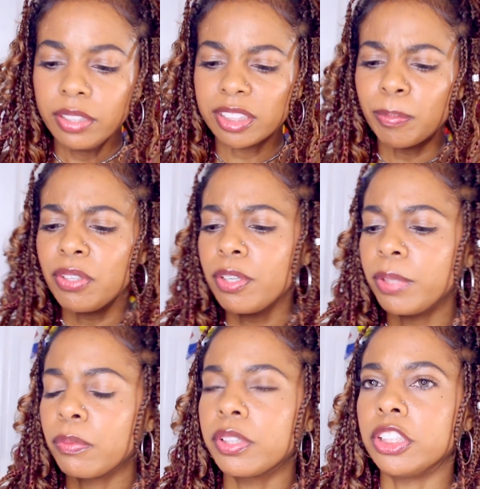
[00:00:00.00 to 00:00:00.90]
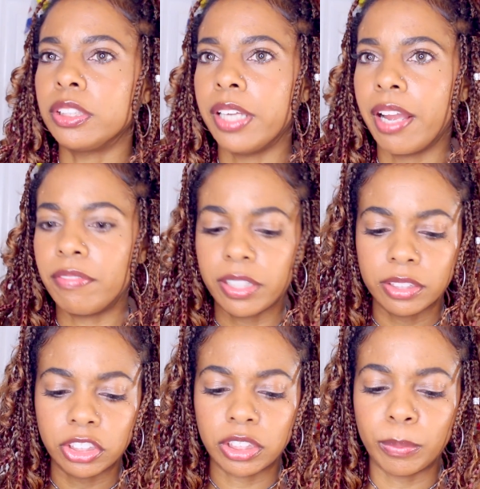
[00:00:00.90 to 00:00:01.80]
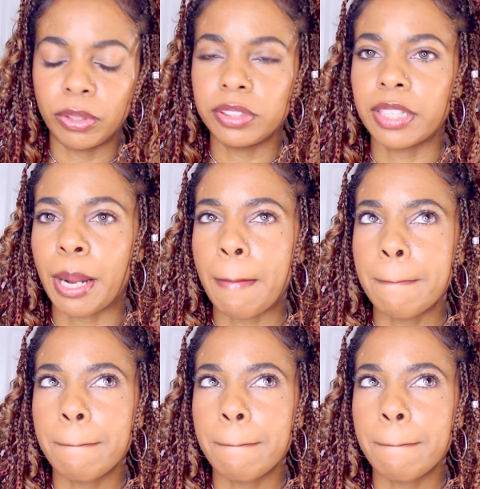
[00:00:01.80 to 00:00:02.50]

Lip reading: Some of them, like with they have like the shimmers, like